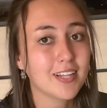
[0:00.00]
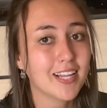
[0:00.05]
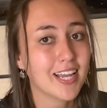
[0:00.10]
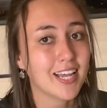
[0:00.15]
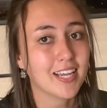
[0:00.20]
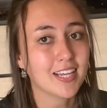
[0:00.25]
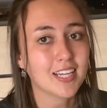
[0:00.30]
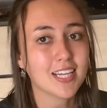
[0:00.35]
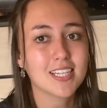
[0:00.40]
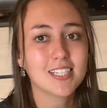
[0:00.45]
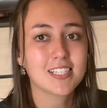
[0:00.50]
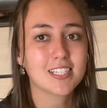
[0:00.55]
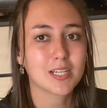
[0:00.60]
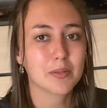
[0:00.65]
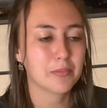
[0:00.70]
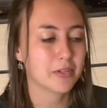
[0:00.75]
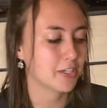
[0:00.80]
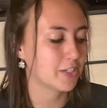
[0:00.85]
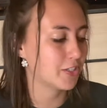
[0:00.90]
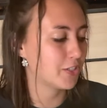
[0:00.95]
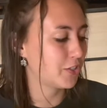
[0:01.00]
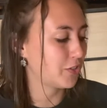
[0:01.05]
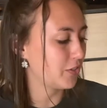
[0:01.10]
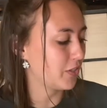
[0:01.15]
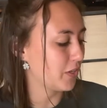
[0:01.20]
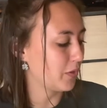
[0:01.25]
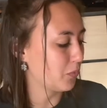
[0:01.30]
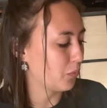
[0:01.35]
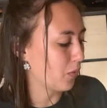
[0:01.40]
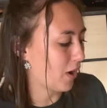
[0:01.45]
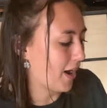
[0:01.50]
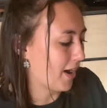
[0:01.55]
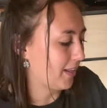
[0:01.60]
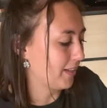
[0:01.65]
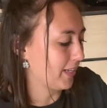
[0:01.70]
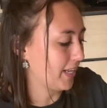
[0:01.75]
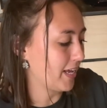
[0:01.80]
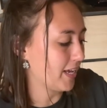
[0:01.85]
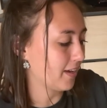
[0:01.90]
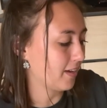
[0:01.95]
link is similar to the why
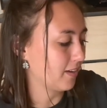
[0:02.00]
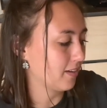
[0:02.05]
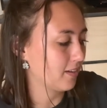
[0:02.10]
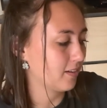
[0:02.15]
link